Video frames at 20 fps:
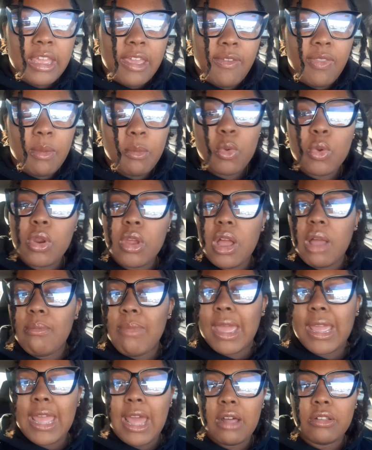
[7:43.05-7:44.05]
And then I'm gonna come
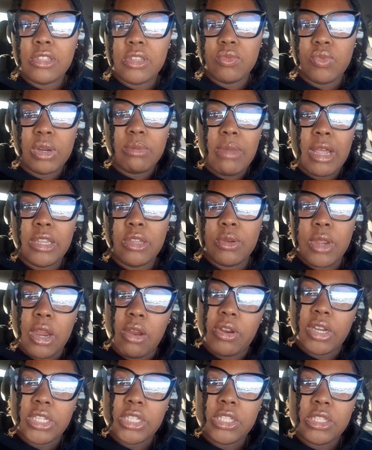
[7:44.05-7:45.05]
back out to run my little
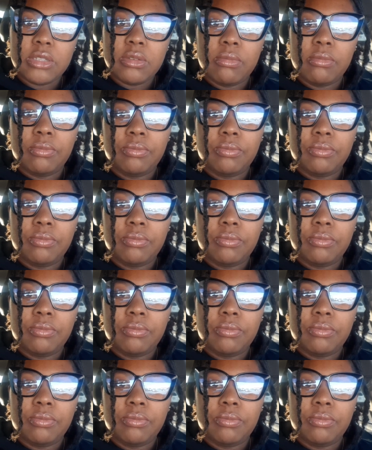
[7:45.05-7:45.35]
errands.